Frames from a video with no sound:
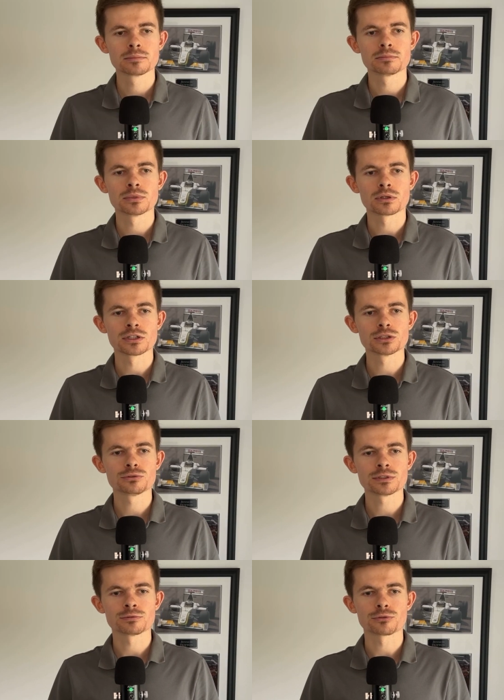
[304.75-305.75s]
but I do
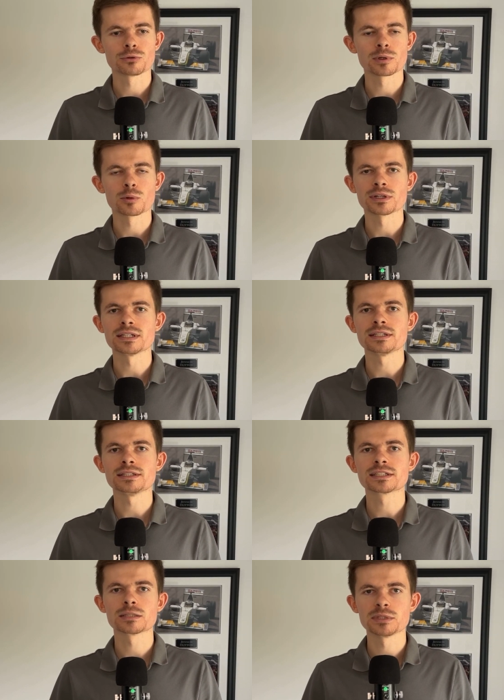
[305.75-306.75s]
think that Formula One
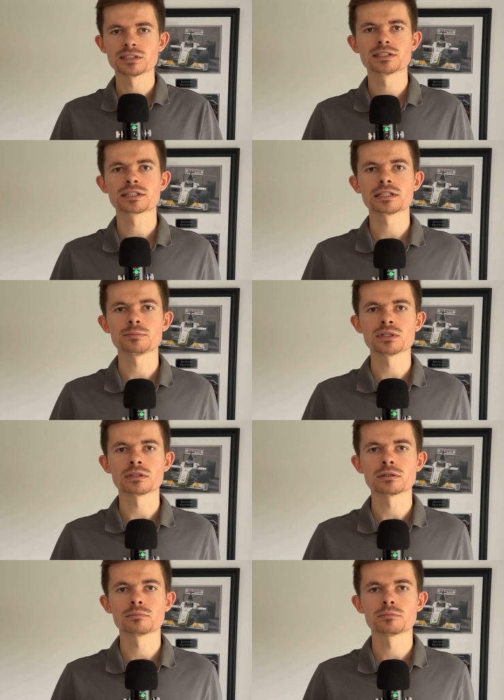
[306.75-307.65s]
is committed to keeping